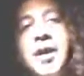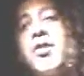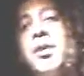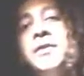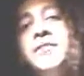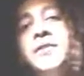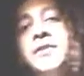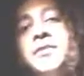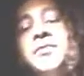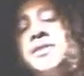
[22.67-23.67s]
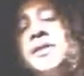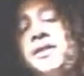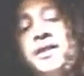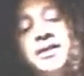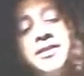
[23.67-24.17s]
Robin Williams
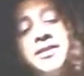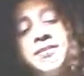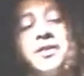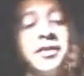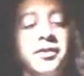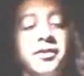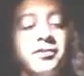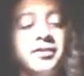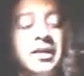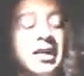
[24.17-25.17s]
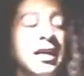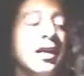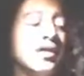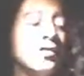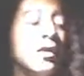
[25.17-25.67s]
dedication video.
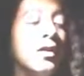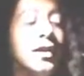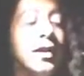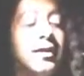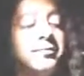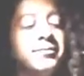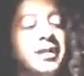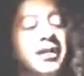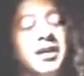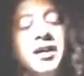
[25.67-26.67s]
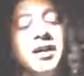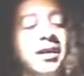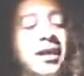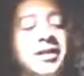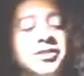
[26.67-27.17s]
Sorry,
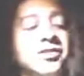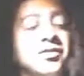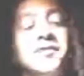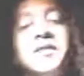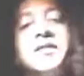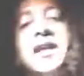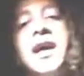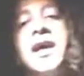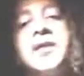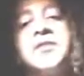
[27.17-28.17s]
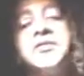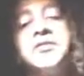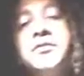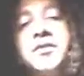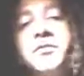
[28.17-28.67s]
I just feel that I have to
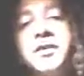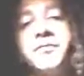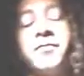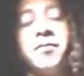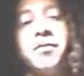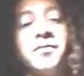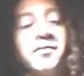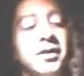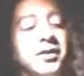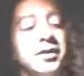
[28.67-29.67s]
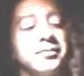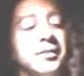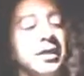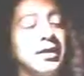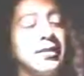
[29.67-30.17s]
do something for this
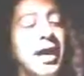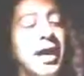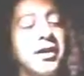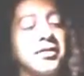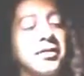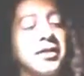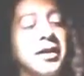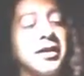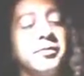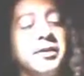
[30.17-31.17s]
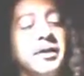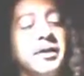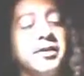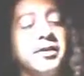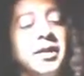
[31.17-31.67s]
actor, a
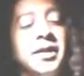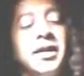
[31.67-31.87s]
comedian.